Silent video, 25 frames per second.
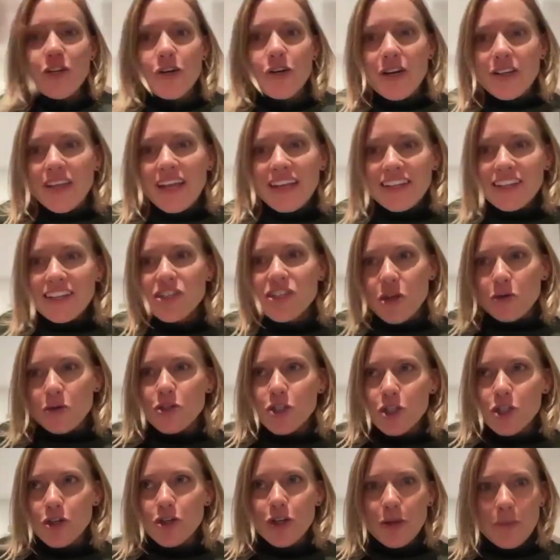you're like, so
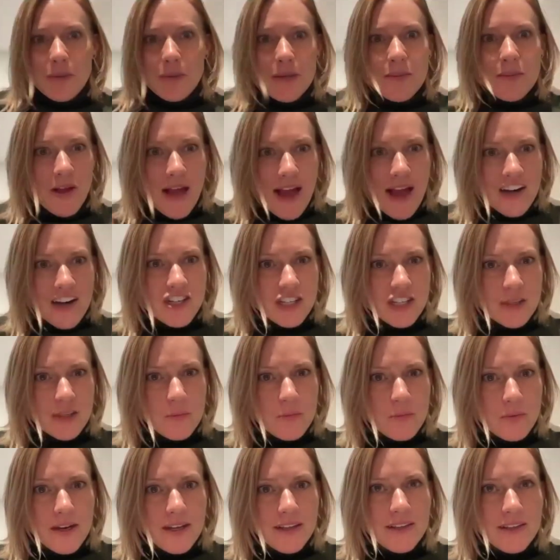junior people actually
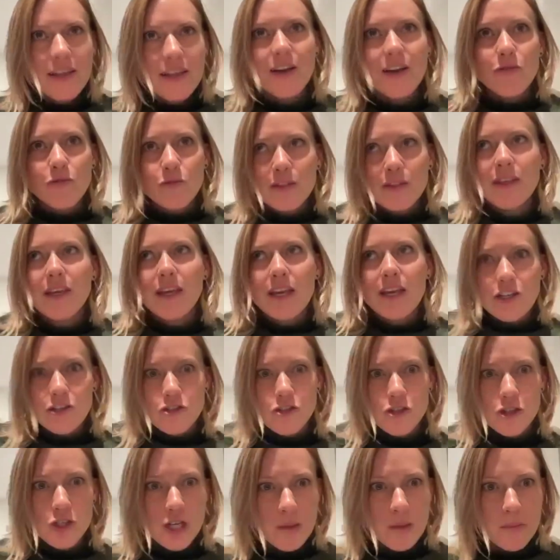bring like a really
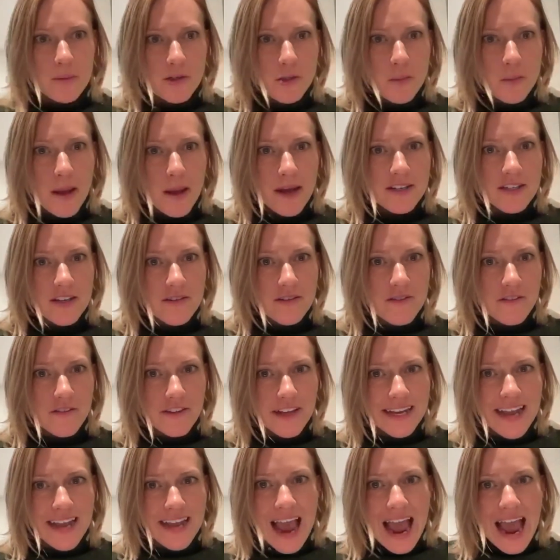interesting perspective of
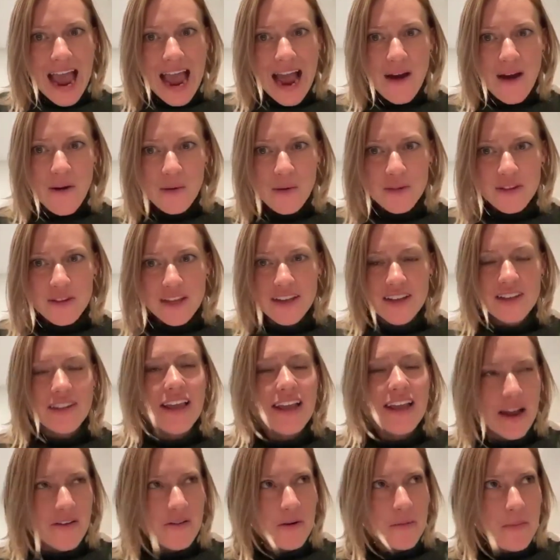like how things, like,
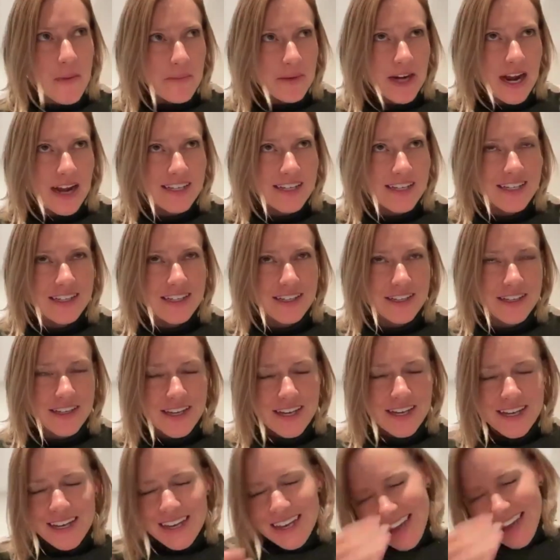I remember I did
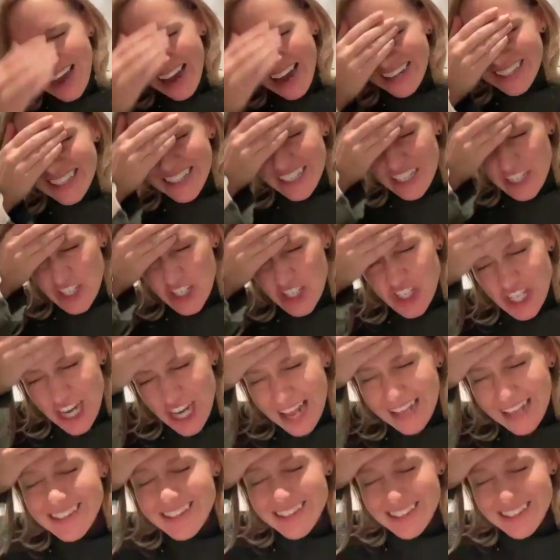a
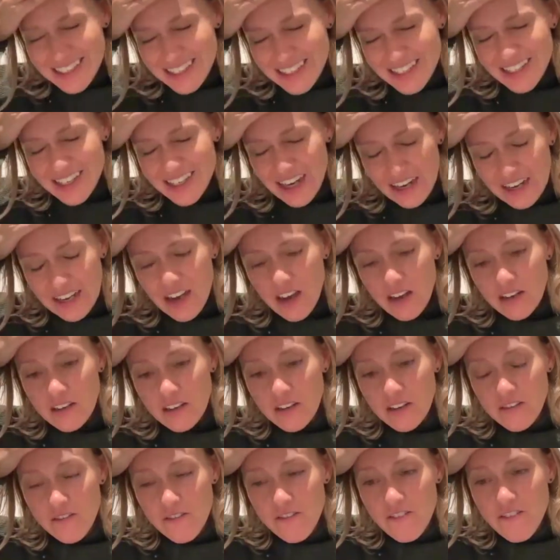Gen Z study on
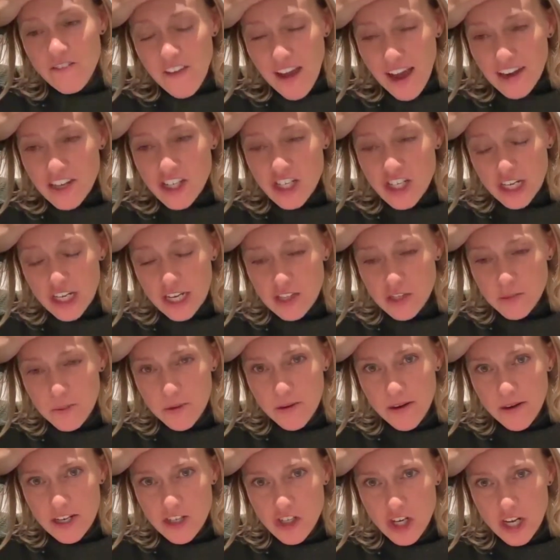fashion
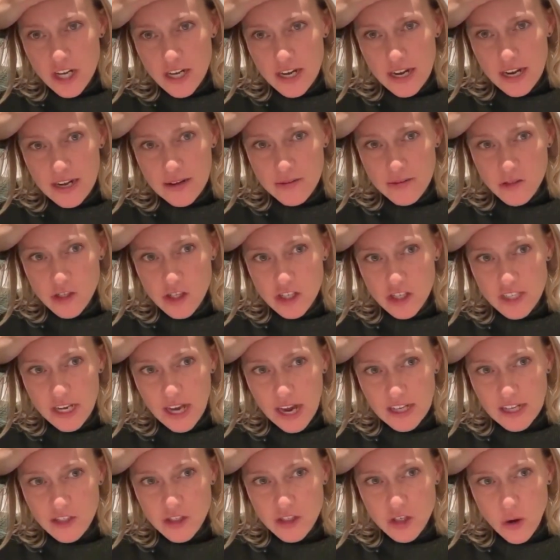inspiration, and I was just like,
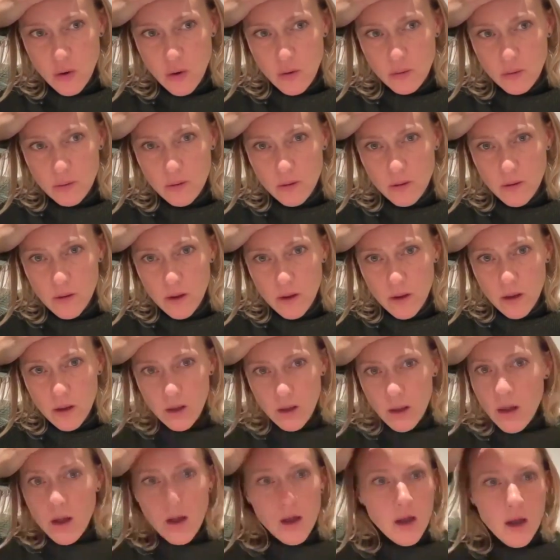I
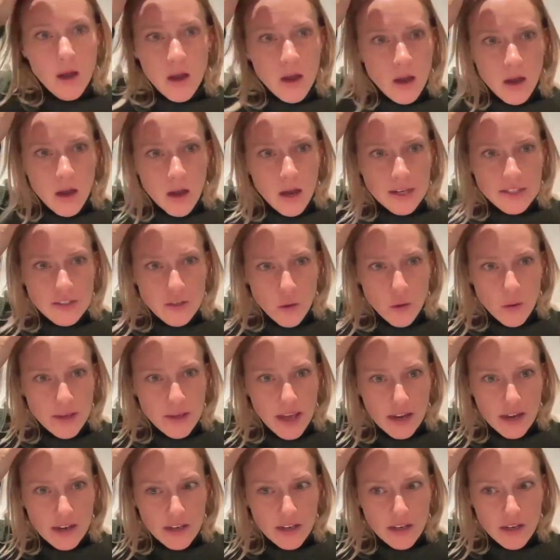don't
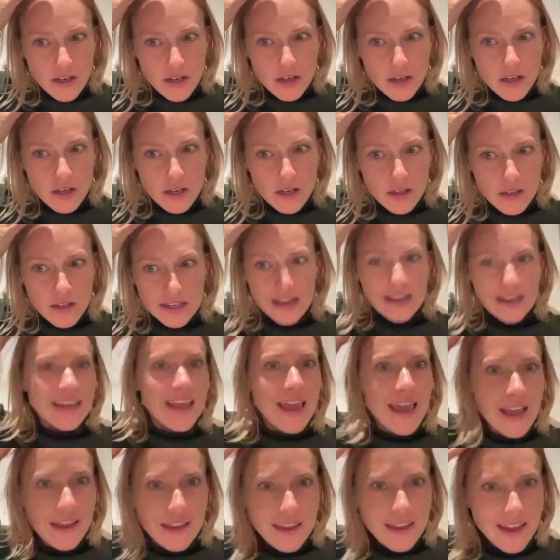get it. Like, I
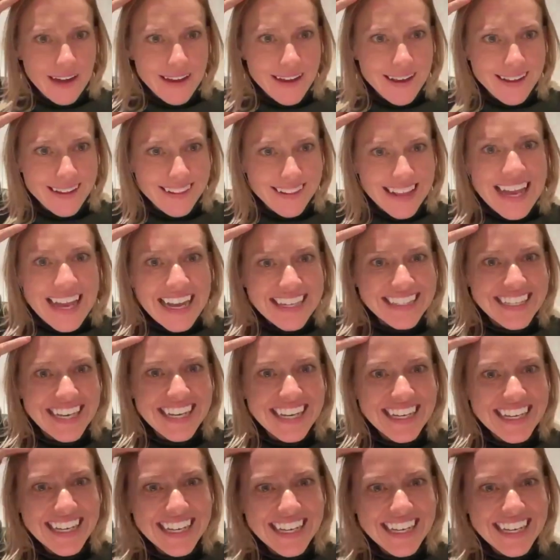can't get it. Like,